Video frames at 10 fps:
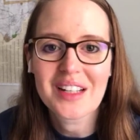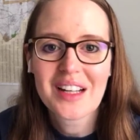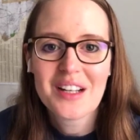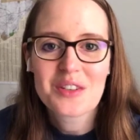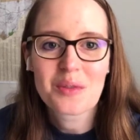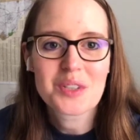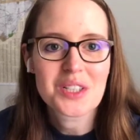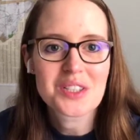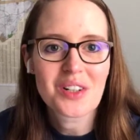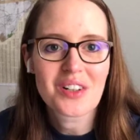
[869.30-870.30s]
So
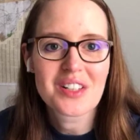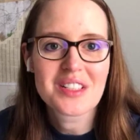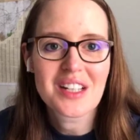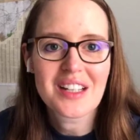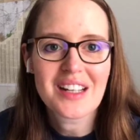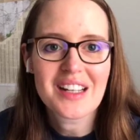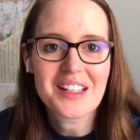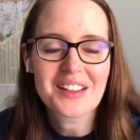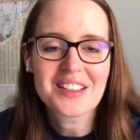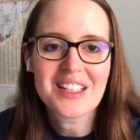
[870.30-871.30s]
Michelle's daughter is a
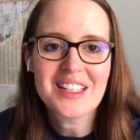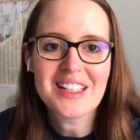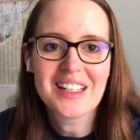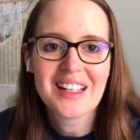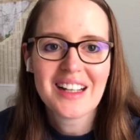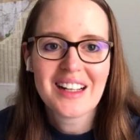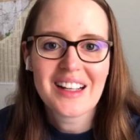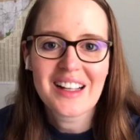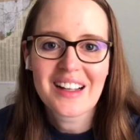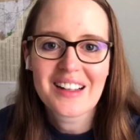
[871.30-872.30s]
young teen,
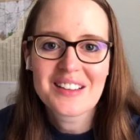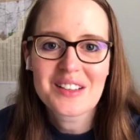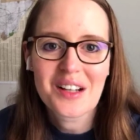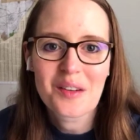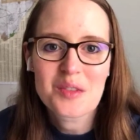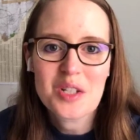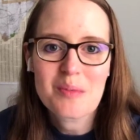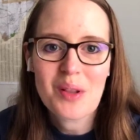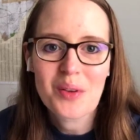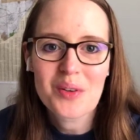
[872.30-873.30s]
and she's
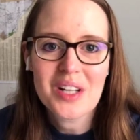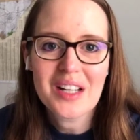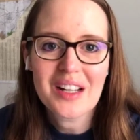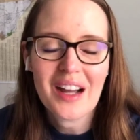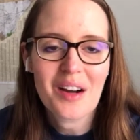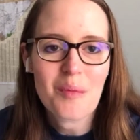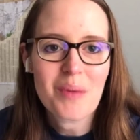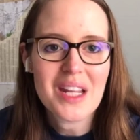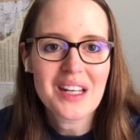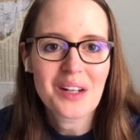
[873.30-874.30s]
been learning how to
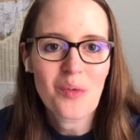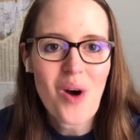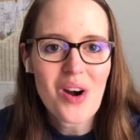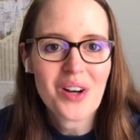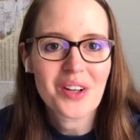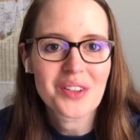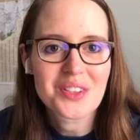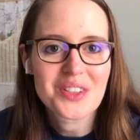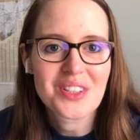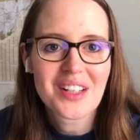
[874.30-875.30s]
paint in
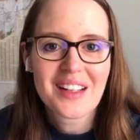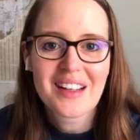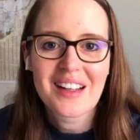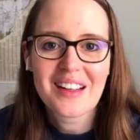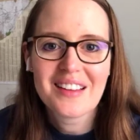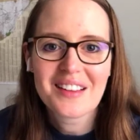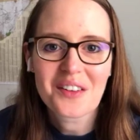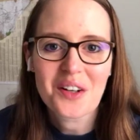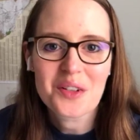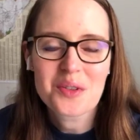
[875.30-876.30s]
watercolors, and there
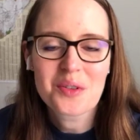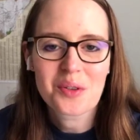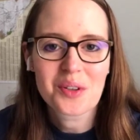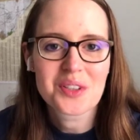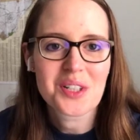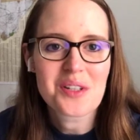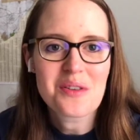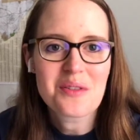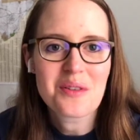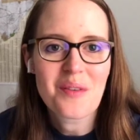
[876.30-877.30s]
are tutorials on
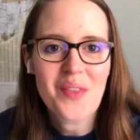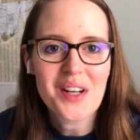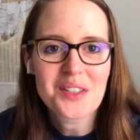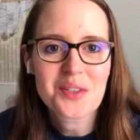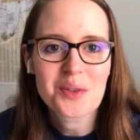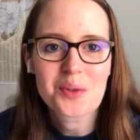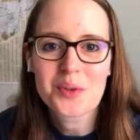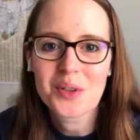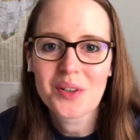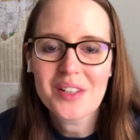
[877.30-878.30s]
YouTube. That is so
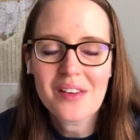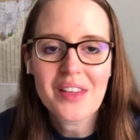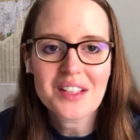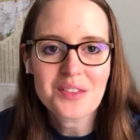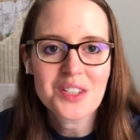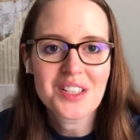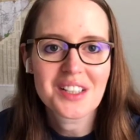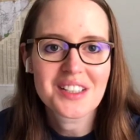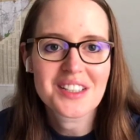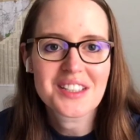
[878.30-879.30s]
cool.
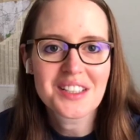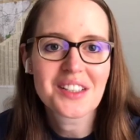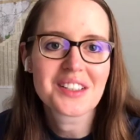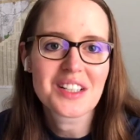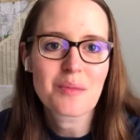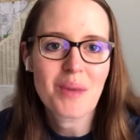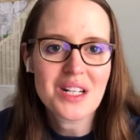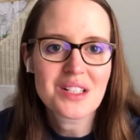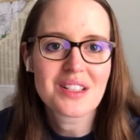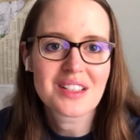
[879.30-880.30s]
It's a skill. It takes
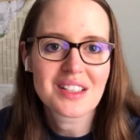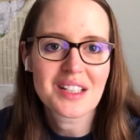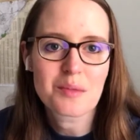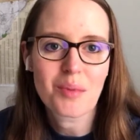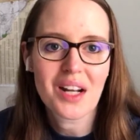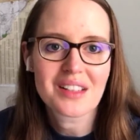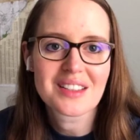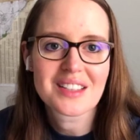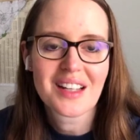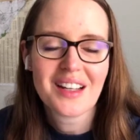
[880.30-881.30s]
patience and it takes
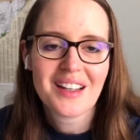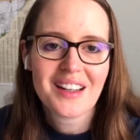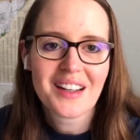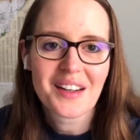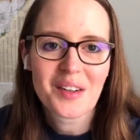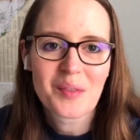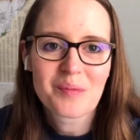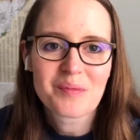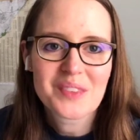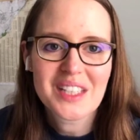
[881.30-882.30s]
practice
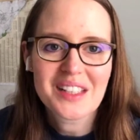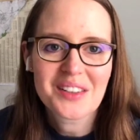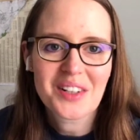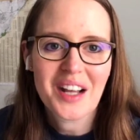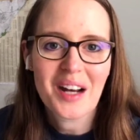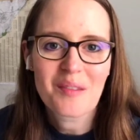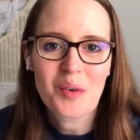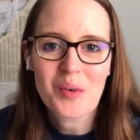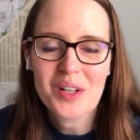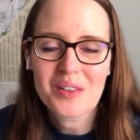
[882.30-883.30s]
to get good at it. But
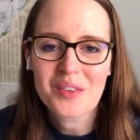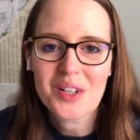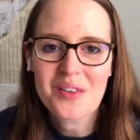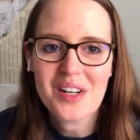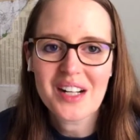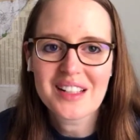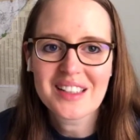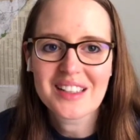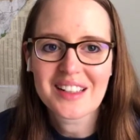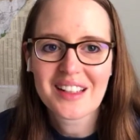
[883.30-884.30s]
what a great
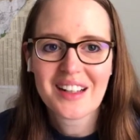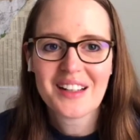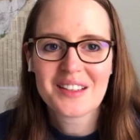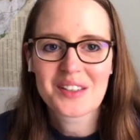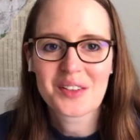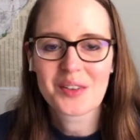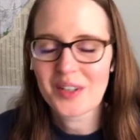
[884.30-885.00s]
idea. So,